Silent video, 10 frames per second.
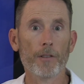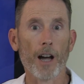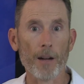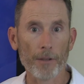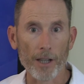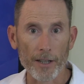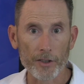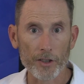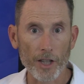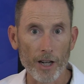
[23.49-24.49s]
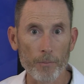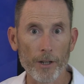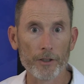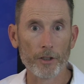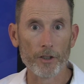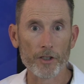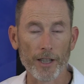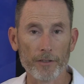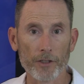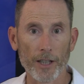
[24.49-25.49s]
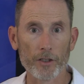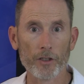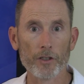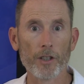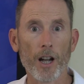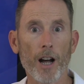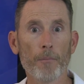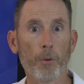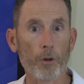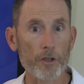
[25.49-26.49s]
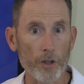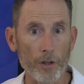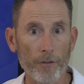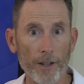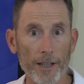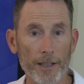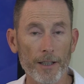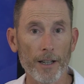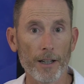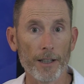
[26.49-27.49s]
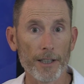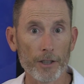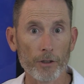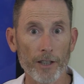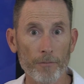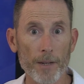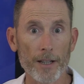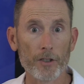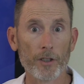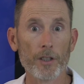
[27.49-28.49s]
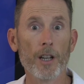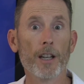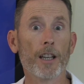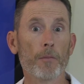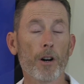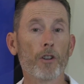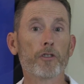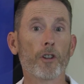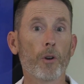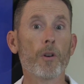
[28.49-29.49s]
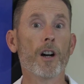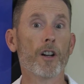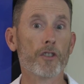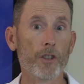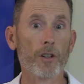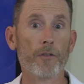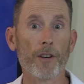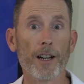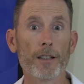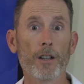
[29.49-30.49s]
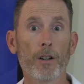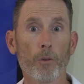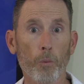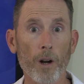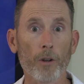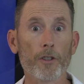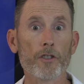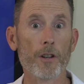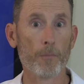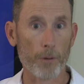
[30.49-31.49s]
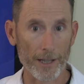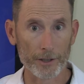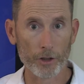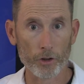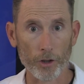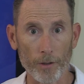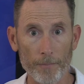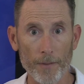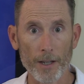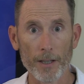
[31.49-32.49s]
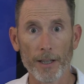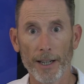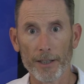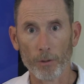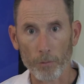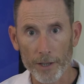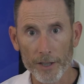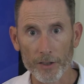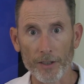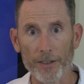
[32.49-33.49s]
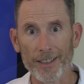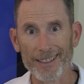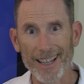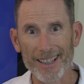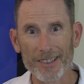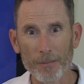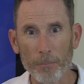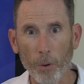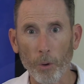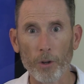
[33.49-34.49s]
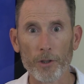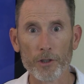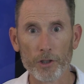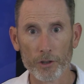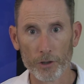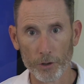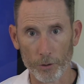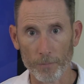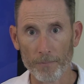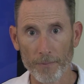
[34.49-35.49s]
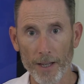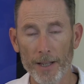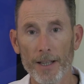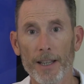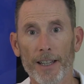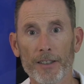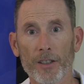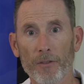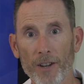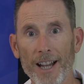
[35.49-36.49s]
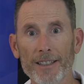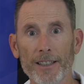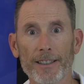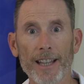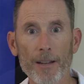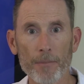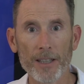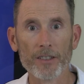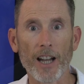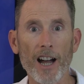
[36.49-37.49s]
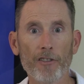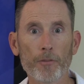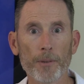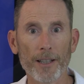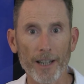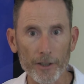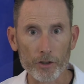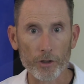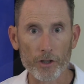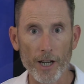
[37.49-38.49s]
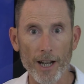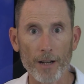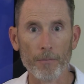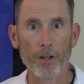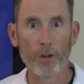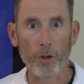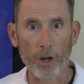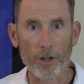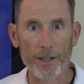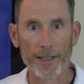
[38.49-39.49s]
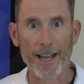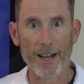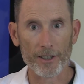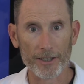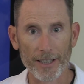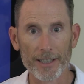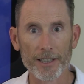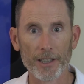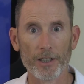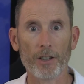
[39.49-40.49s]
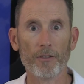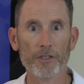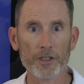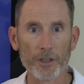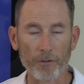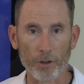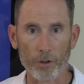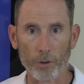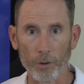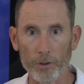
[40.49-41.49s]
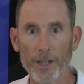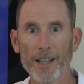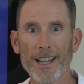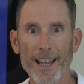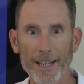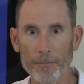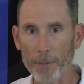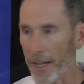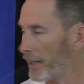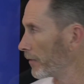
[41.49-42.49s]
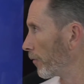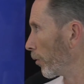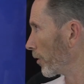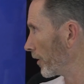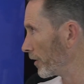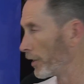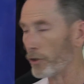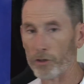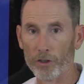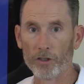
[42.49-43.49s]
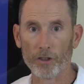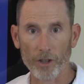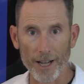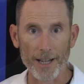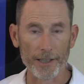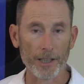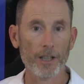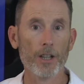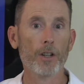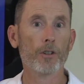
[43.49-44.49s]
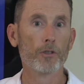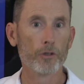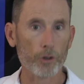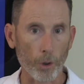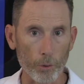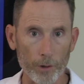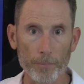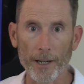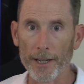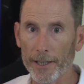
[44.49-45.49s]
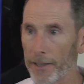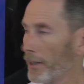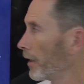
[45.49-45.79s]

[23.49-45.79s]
I'm a licensed chiropractor in the state of Texas. I'm board certified in integrative medicine, and I'm also a certified wellness practitioner. And the reason that that is important to you is the fact that that means I've spent extra time learning how to take care of difficult and painful conditions like shoulder pain,